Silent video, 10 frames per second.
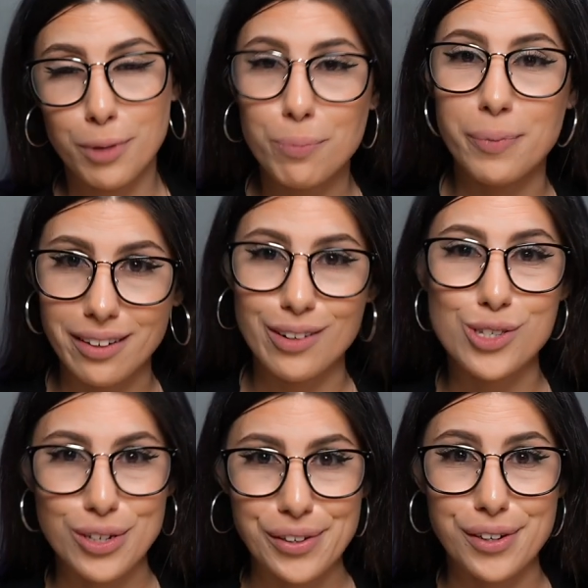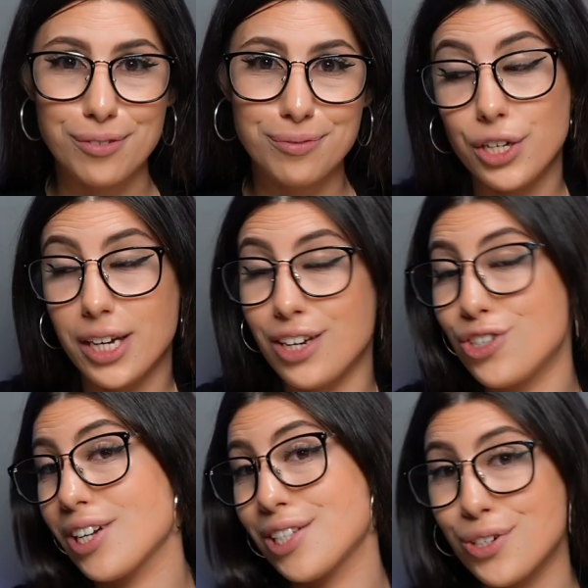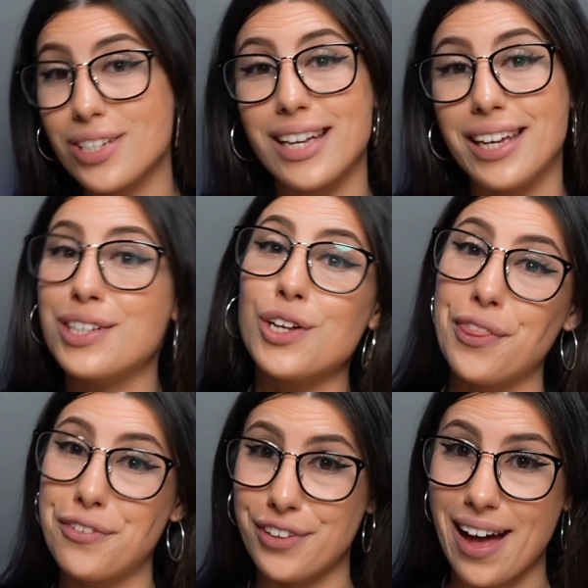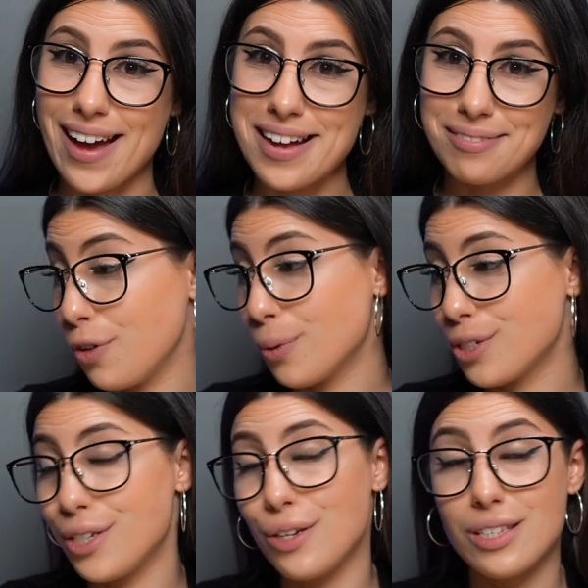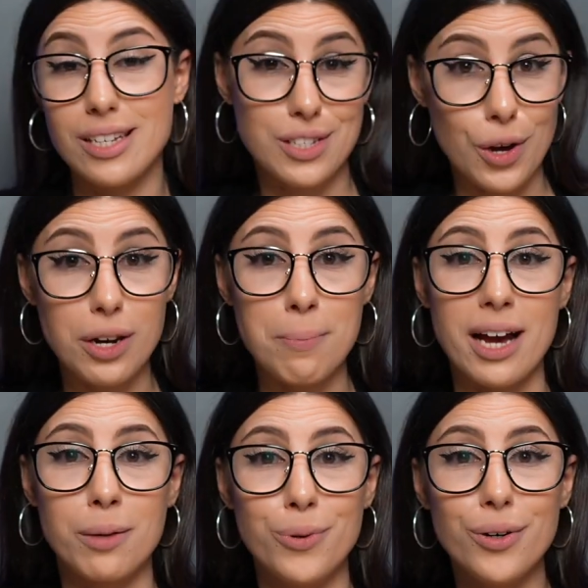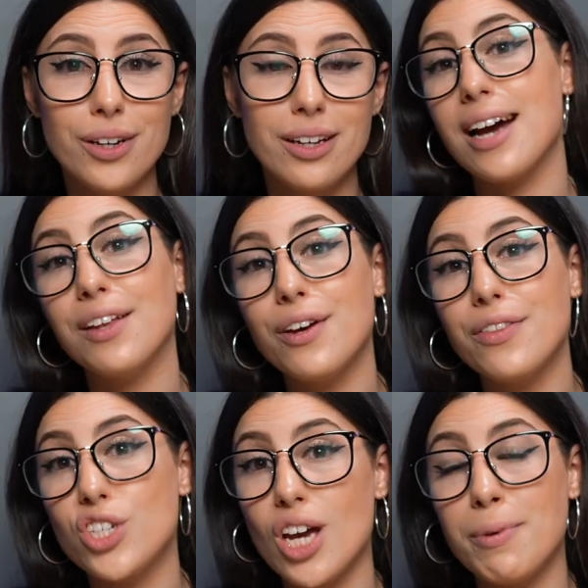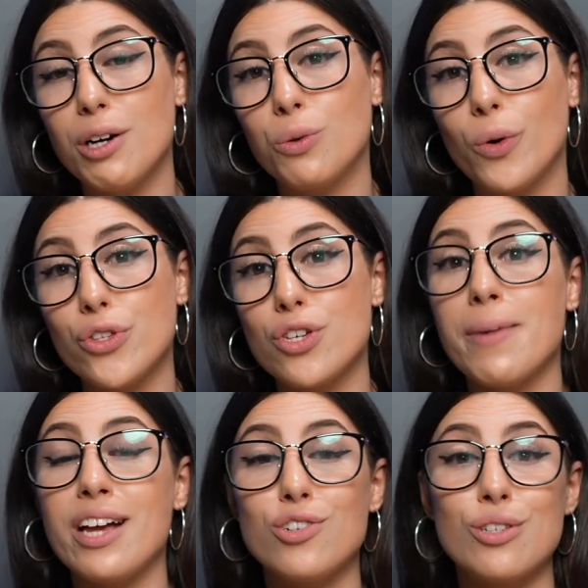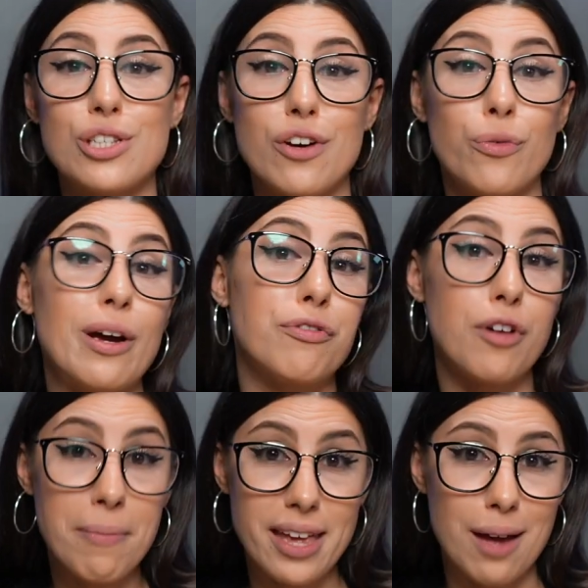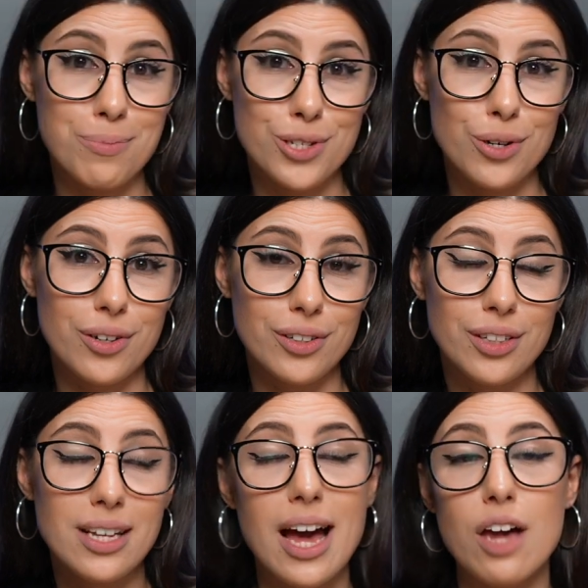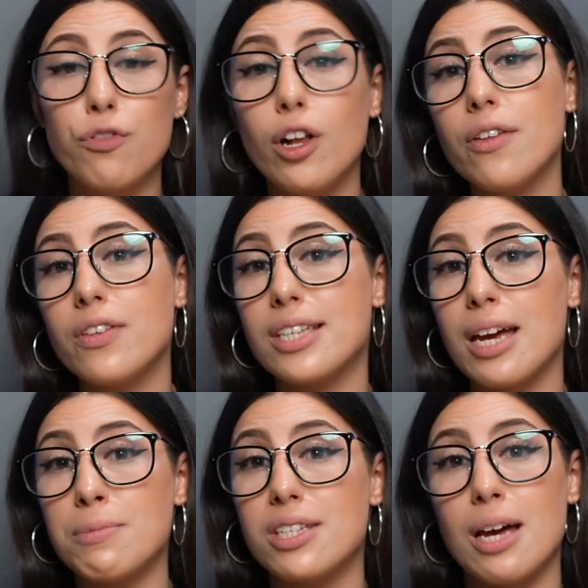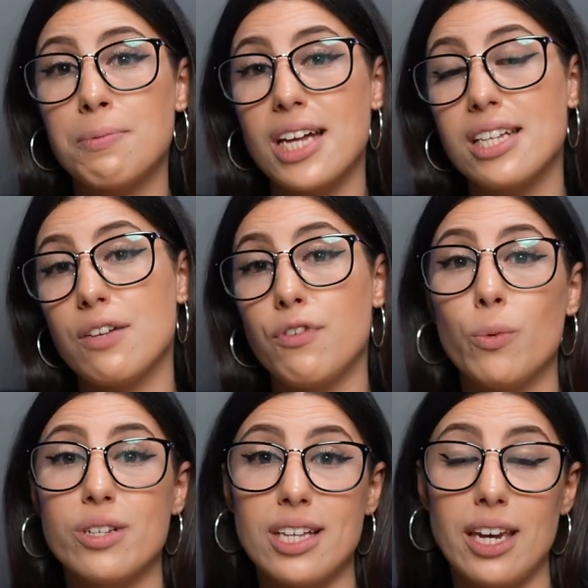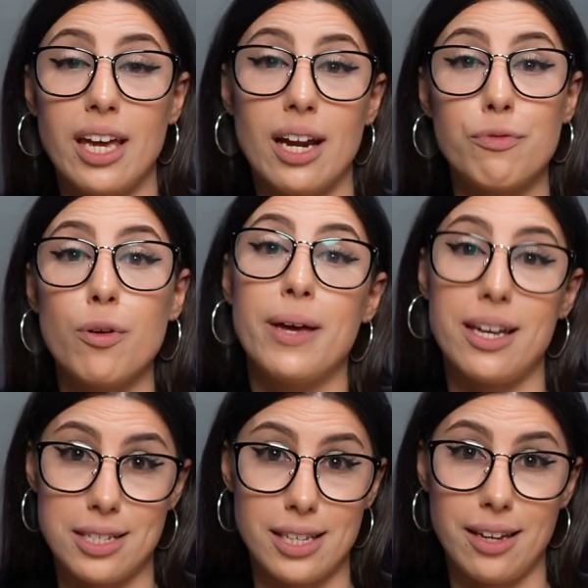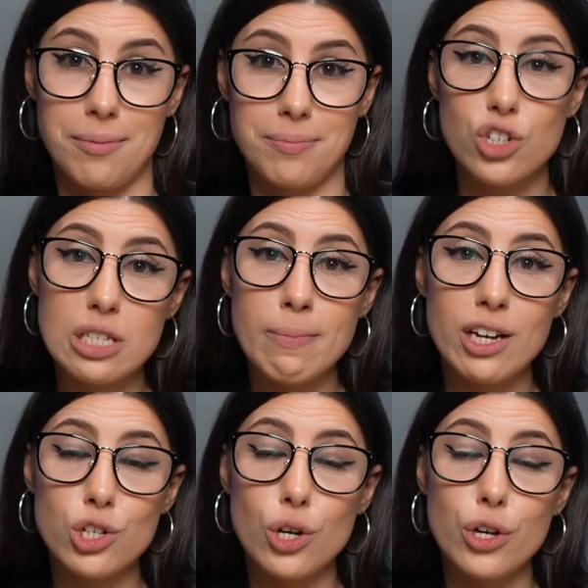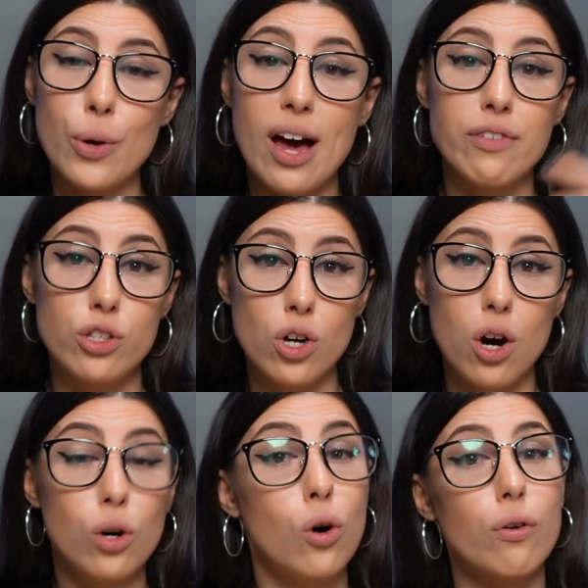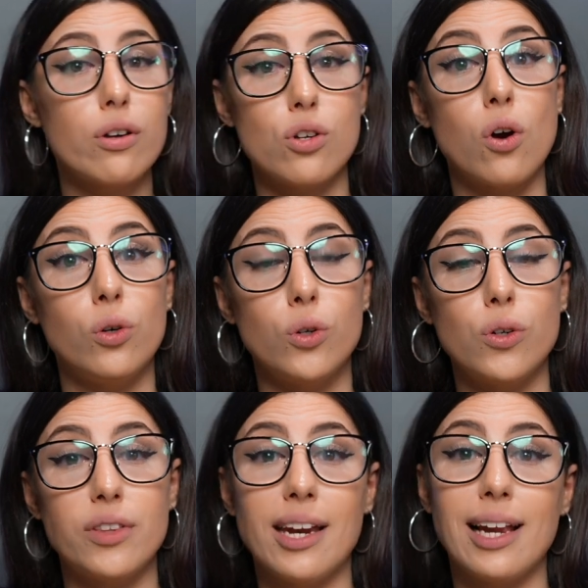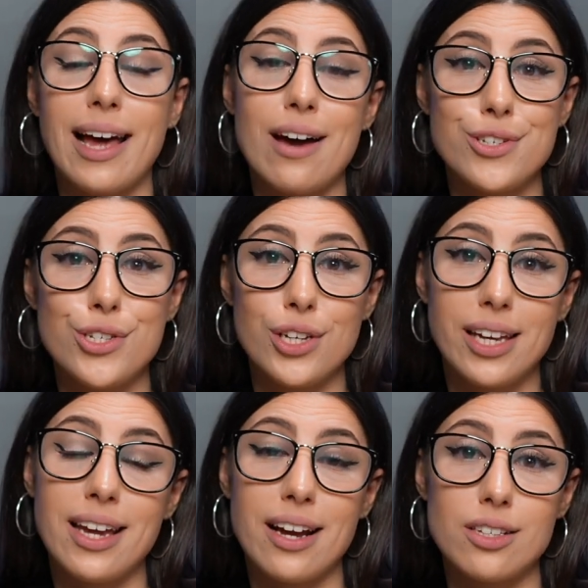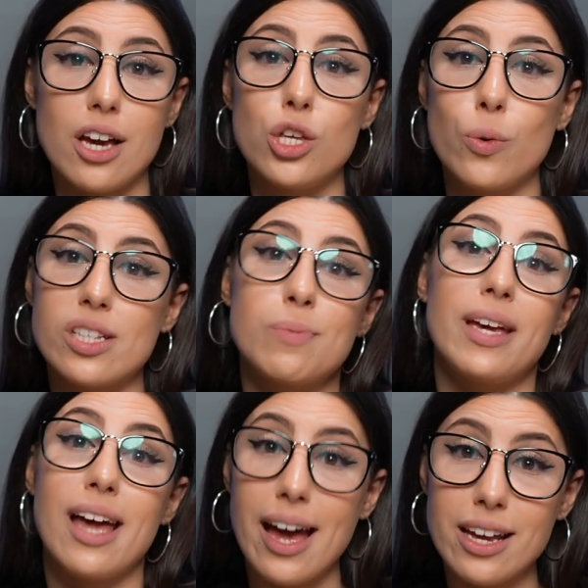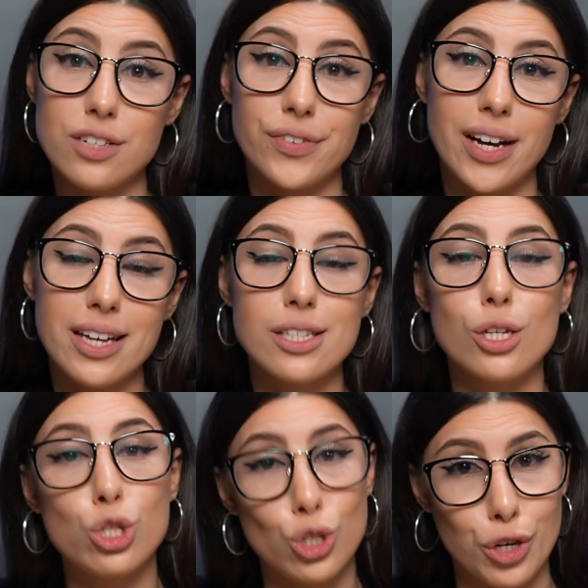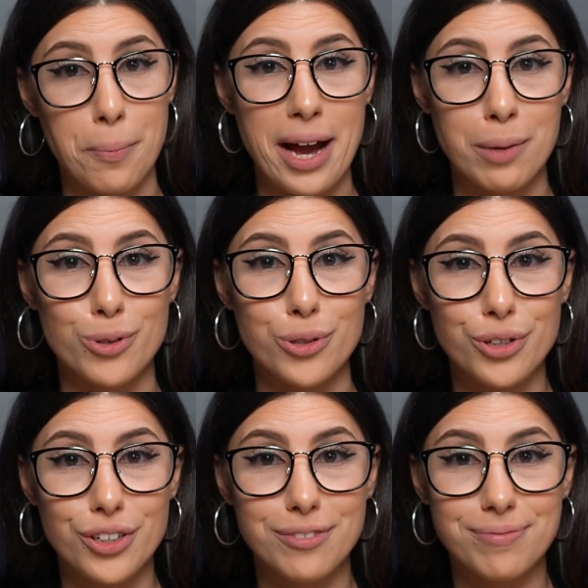mute button too, so you can adjust your settings on the fly. And if you want to use this on a MacBook, download the JBL Quantum Engine software from the App Store and follow the same steps as if you were setting it up for PC. Just make sure you have a dock or a dongle that allows you to connect a USB-A device to your MacBook.